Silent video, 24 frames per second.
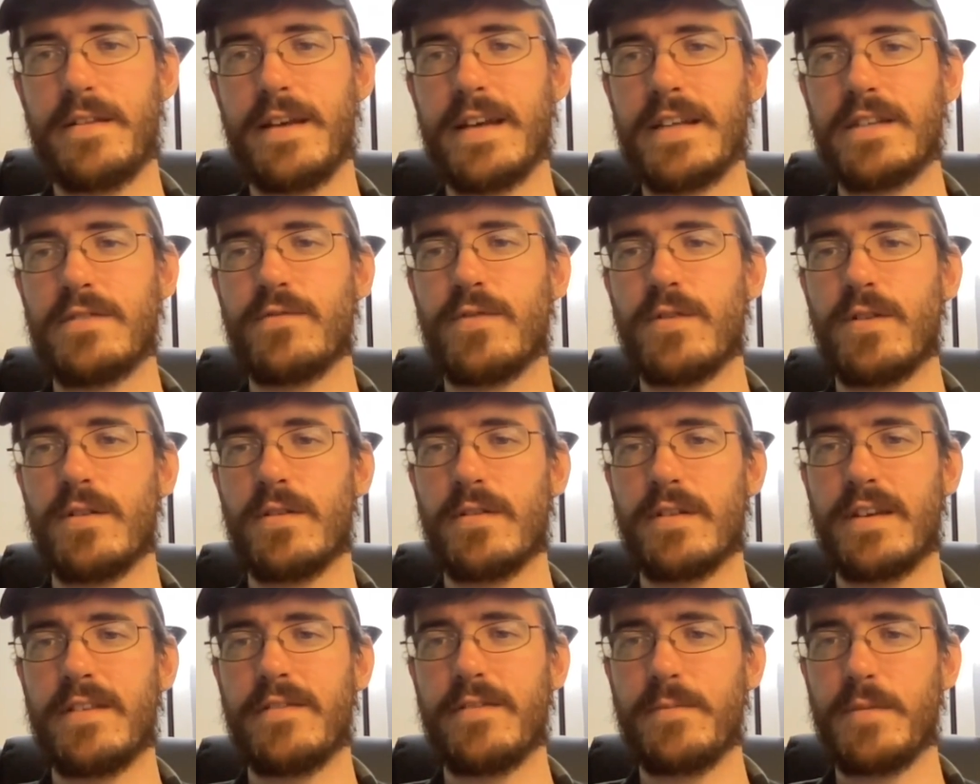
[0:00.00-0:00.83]
thanks
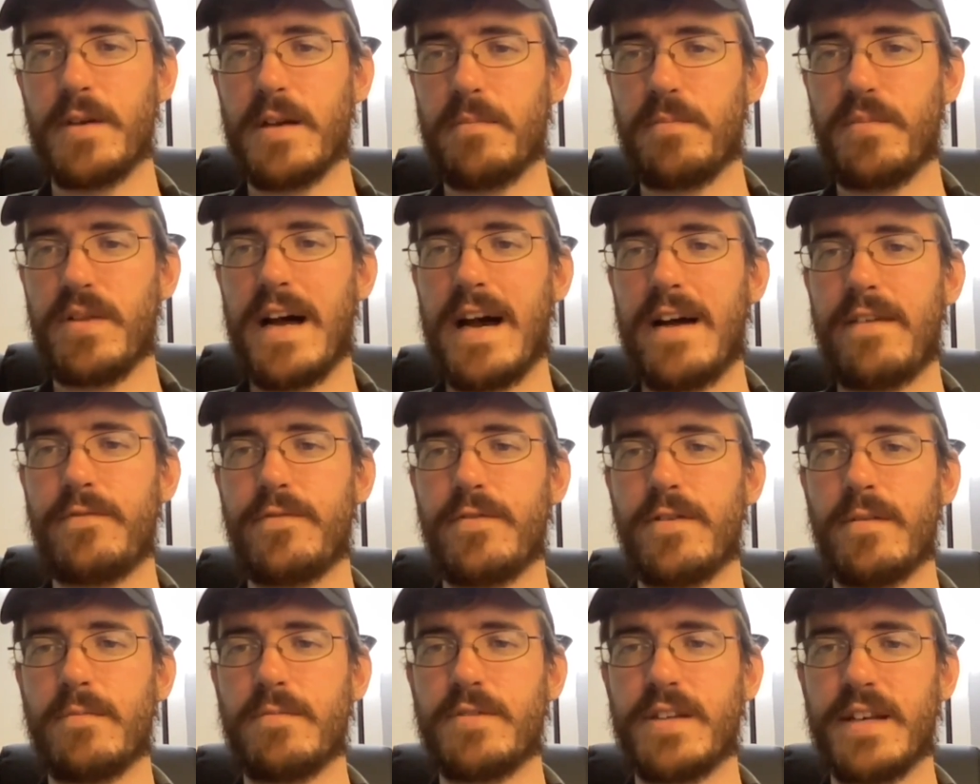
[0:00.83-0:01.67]
for giving me a
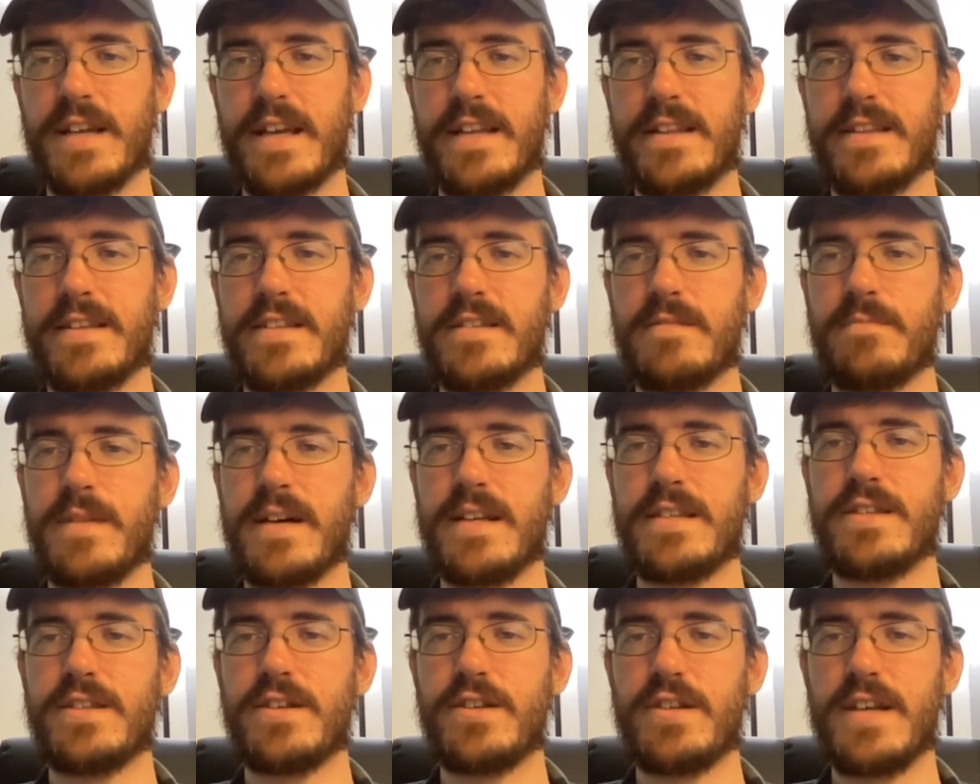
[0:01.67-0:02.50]
platform to get this
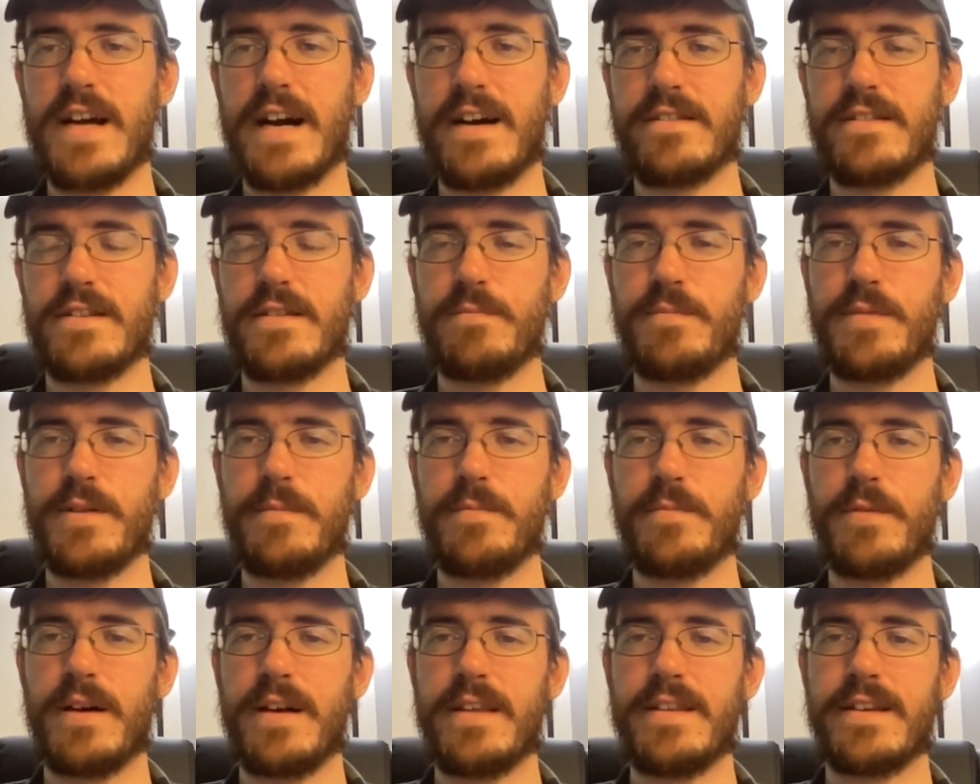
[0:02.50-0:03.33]
message out to
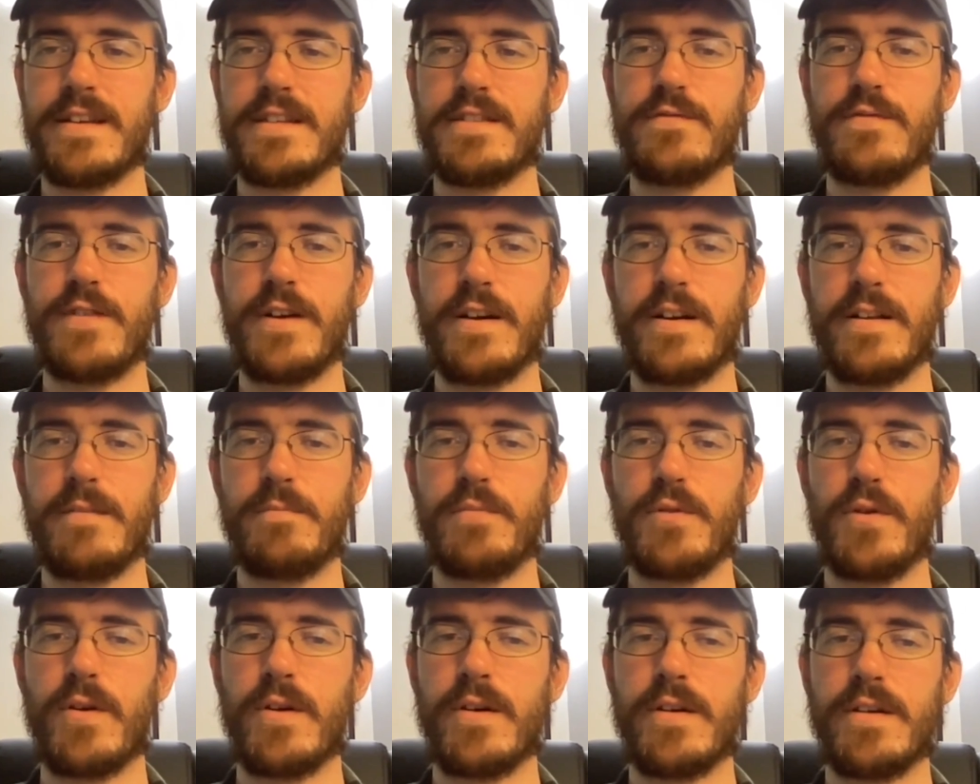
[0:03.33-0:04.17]
people. I think it's very
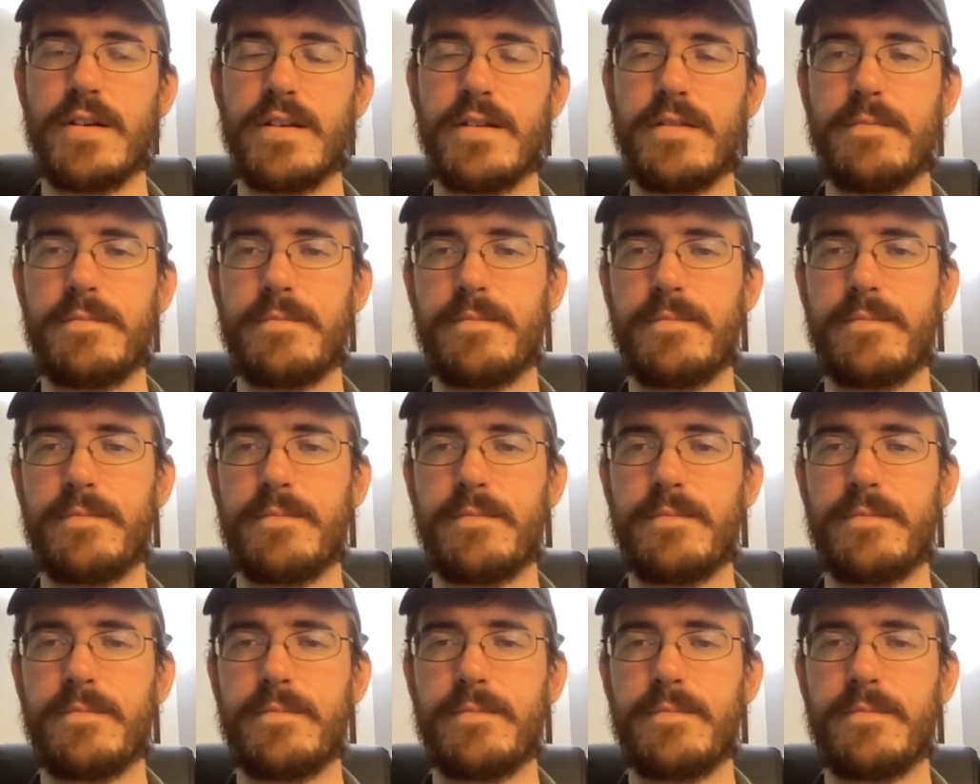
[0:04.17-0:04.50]
important.